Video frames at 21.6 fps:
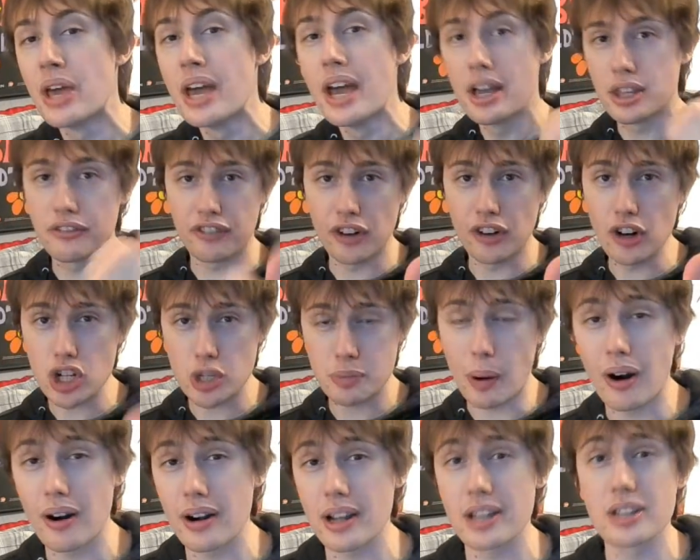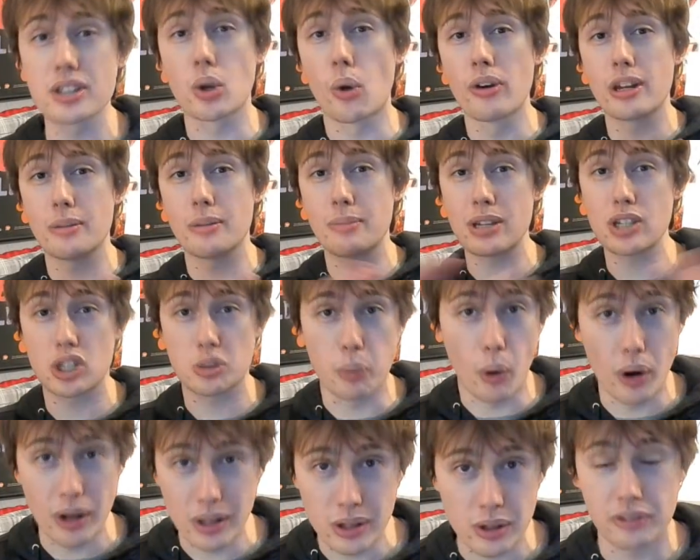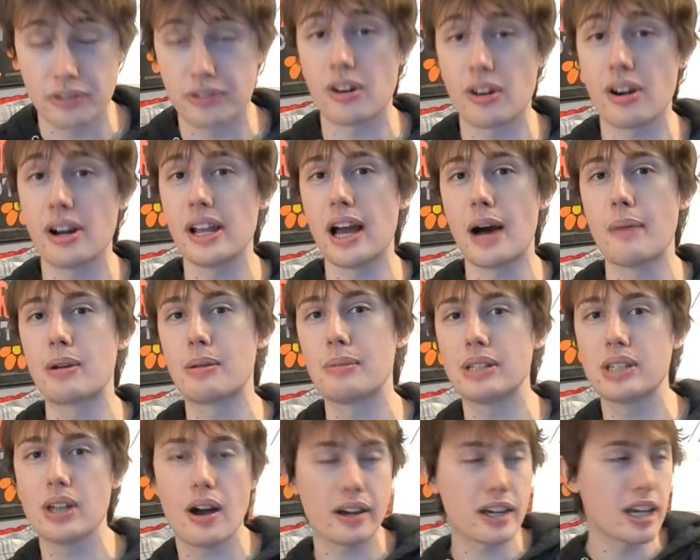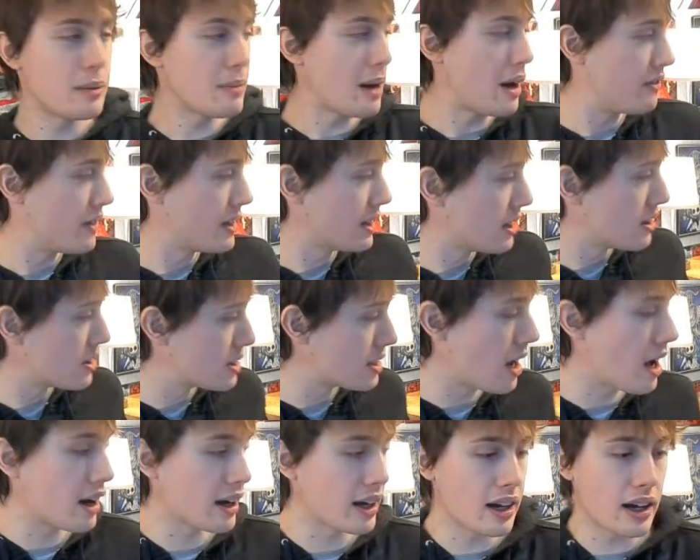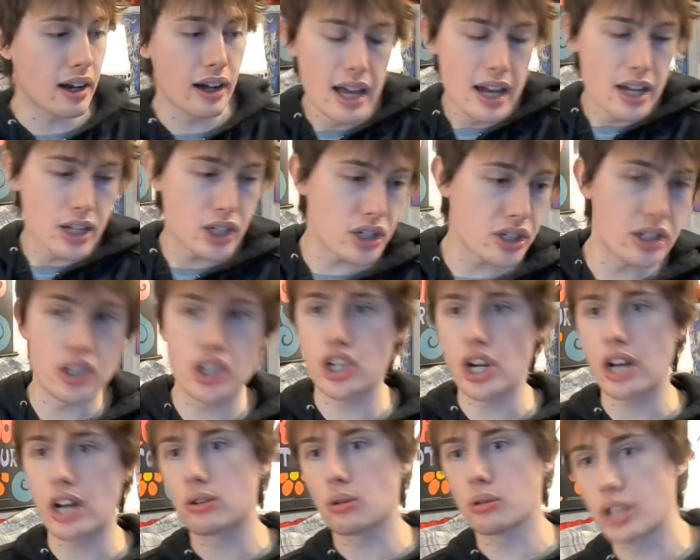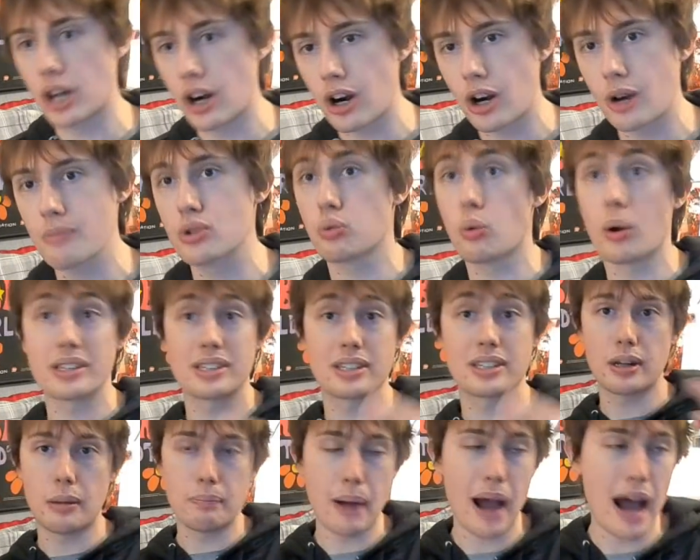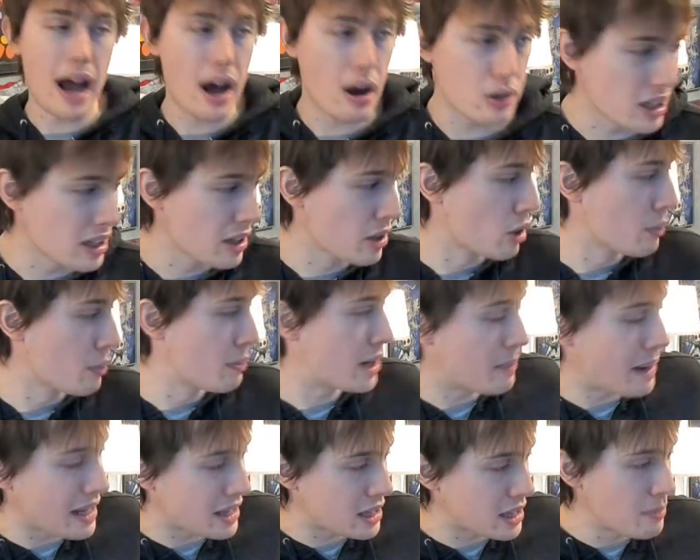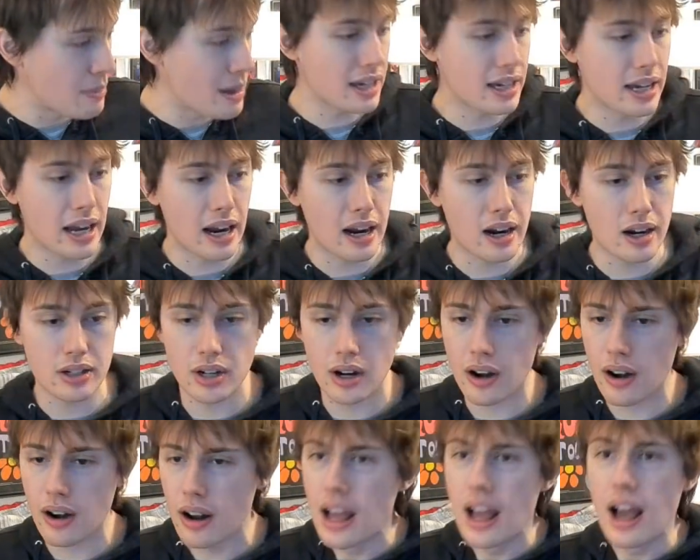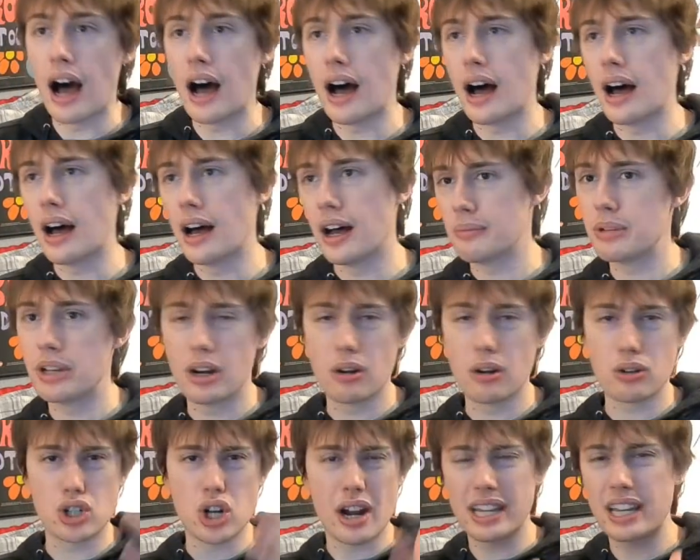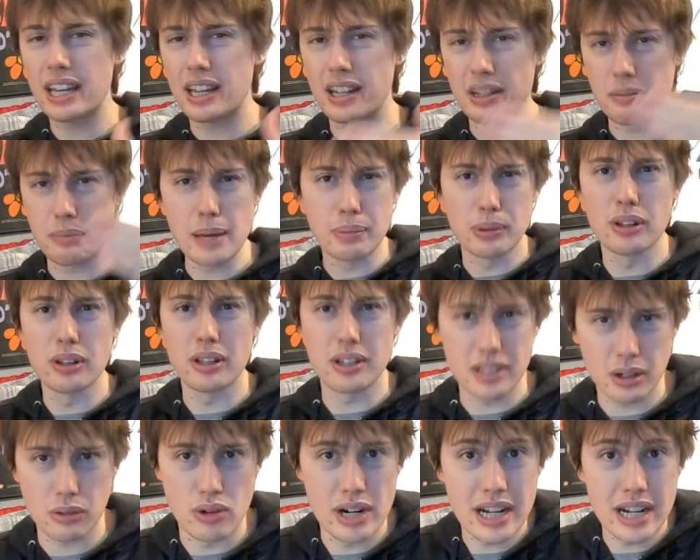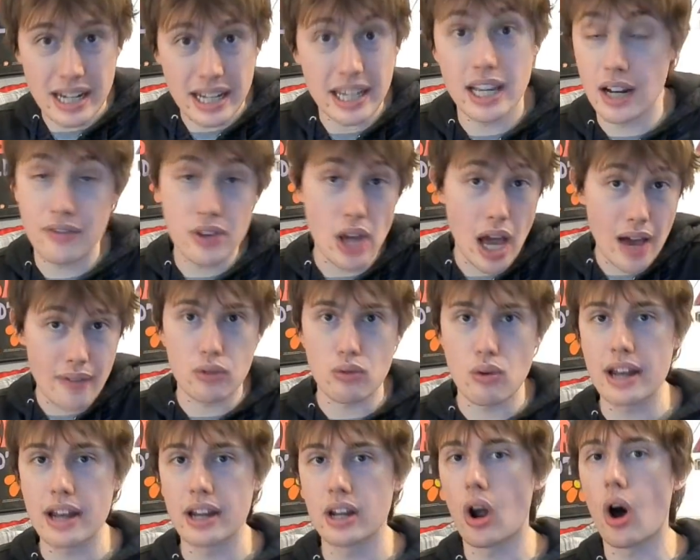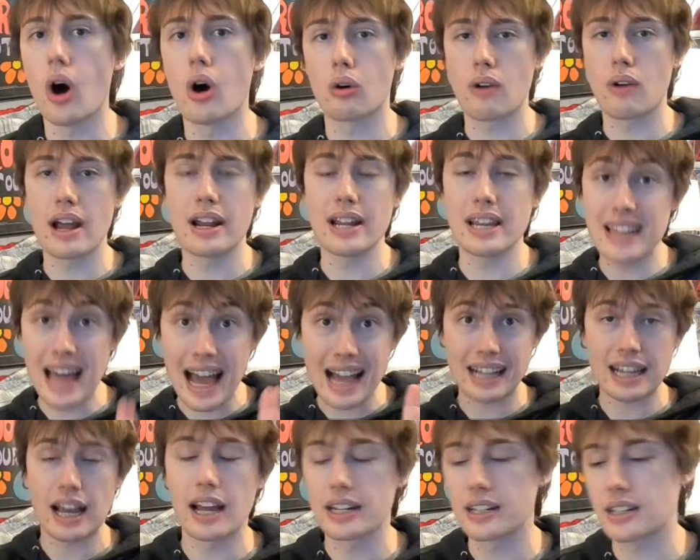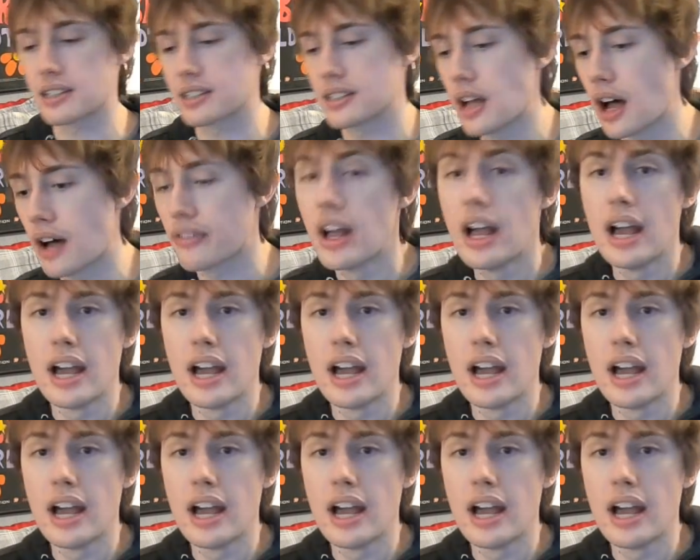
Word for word: The first part is going to be spoiler-free. I'm going to be talking about Vinland Saga just in general terms, what's it about, a little bit about the main character, you know, trying to get people into reading it if you haven't read it already, that kind of stuff.